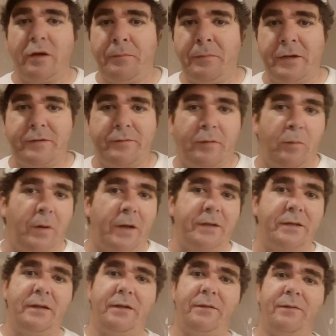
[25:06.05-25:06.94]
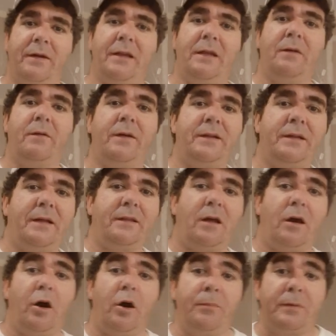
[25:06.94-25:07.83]
much for watching this video with us.
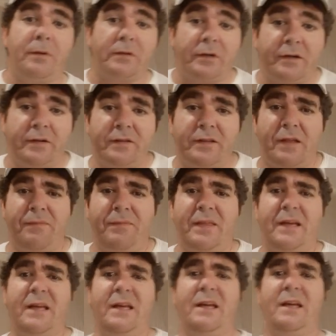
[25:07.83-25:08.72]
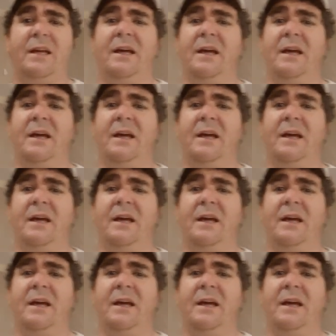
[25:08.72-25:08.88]
I hope you learned something.